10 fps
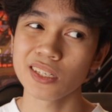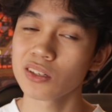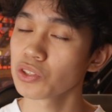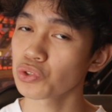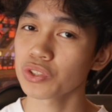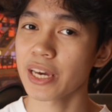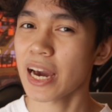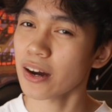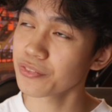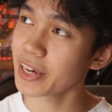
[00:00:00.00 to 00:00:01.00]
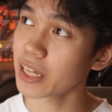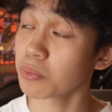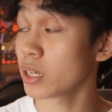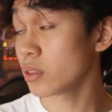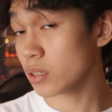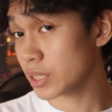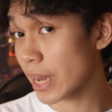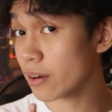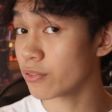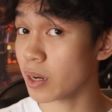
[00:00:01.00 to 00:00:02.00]
It doesn't really have that, but it does
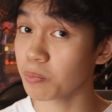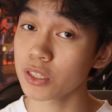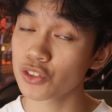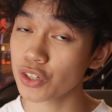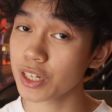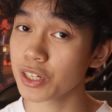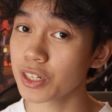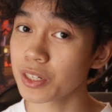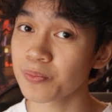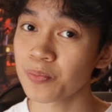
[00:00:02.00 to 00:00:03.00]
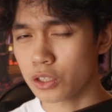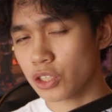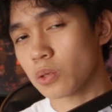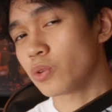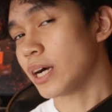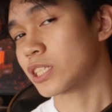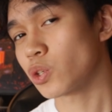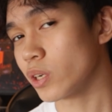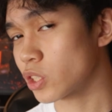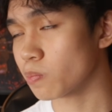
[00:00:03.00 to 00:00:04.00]
have rapid trigger, adjustable
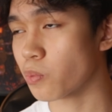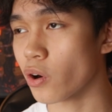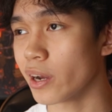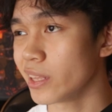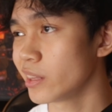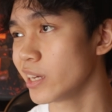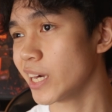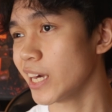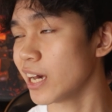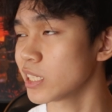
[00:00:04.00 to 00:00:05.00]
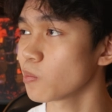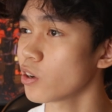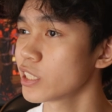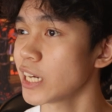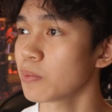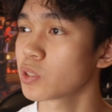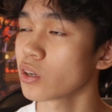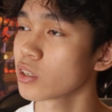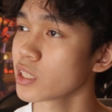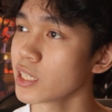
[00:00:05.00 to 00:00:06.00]
actuation point, DKS, mod tap,
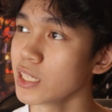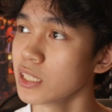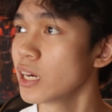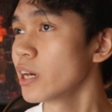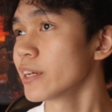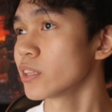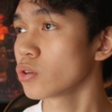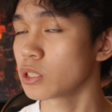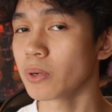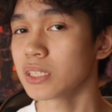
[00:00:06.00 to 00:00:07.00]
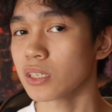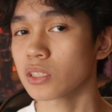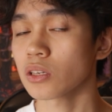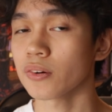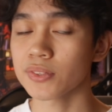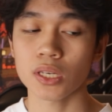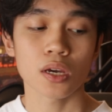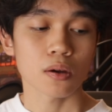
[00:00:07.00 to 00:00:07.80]
toggle key, yeah, those basic stuffs.